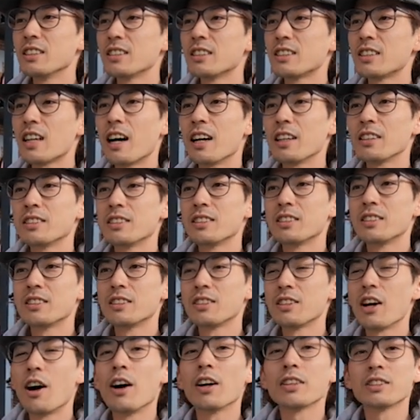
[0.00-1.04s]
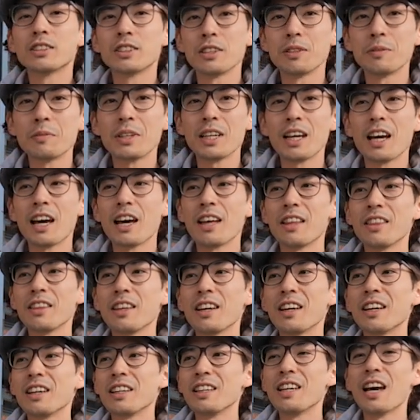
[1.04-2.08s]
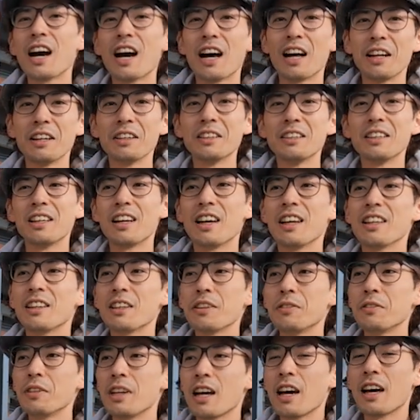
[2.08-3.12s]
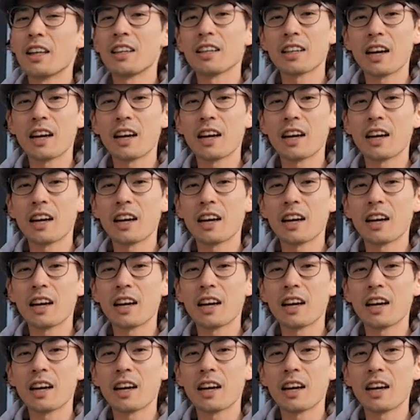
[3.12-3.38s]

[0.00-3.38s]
started talking to me, and yeah, and we had a